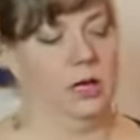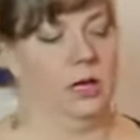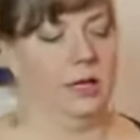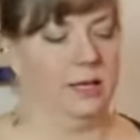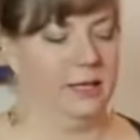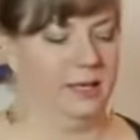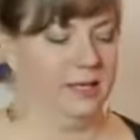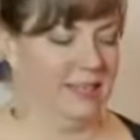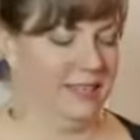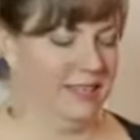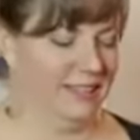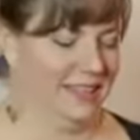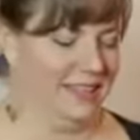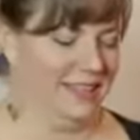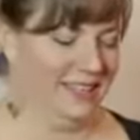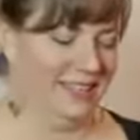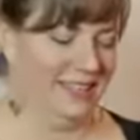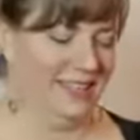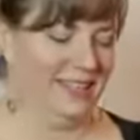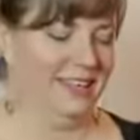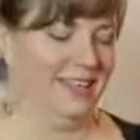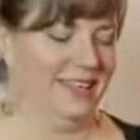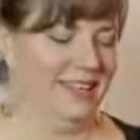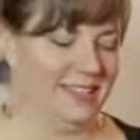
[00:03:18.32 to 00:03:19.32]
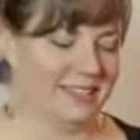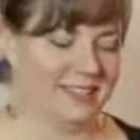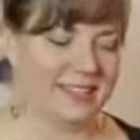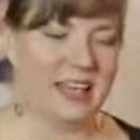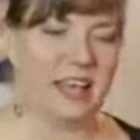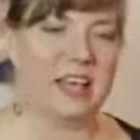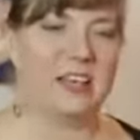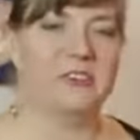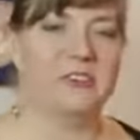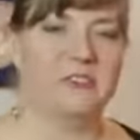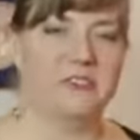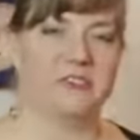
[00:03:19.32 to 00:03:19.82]
And it's
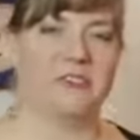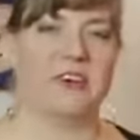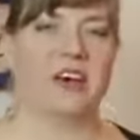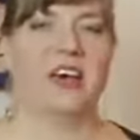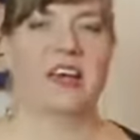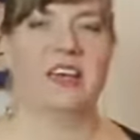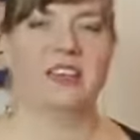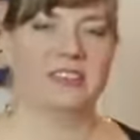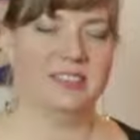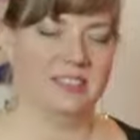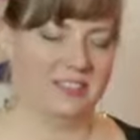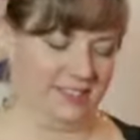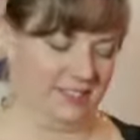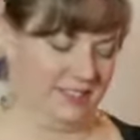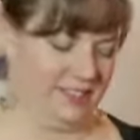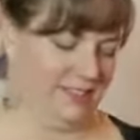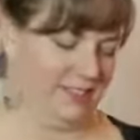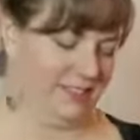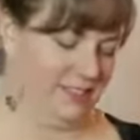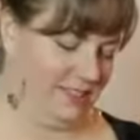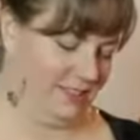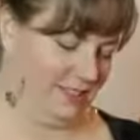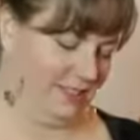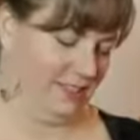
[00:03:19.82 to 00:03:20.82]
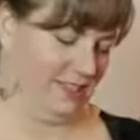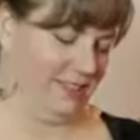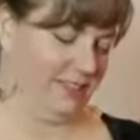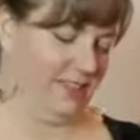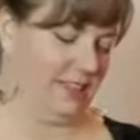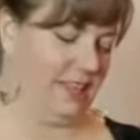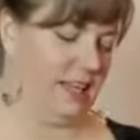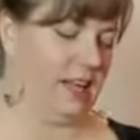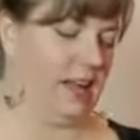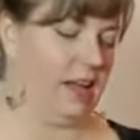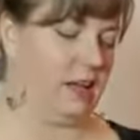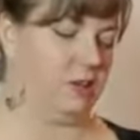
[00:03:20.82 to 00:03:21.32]
kind of fun.
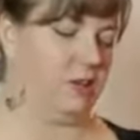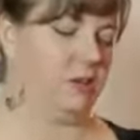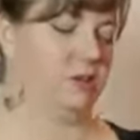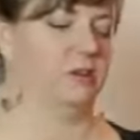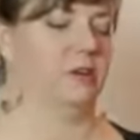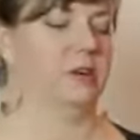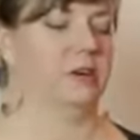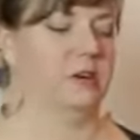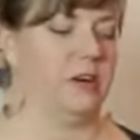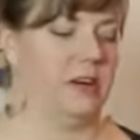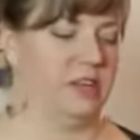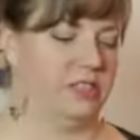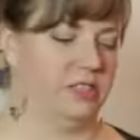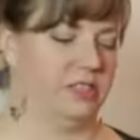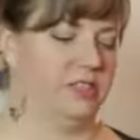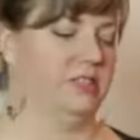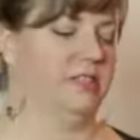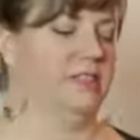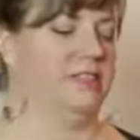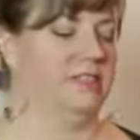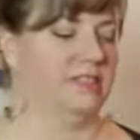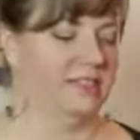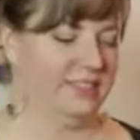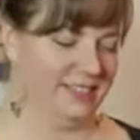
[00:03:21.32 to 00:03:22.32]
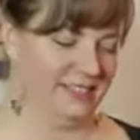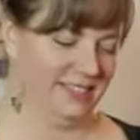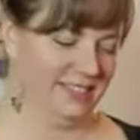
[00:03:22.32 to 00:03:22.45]
Get out your aggressions.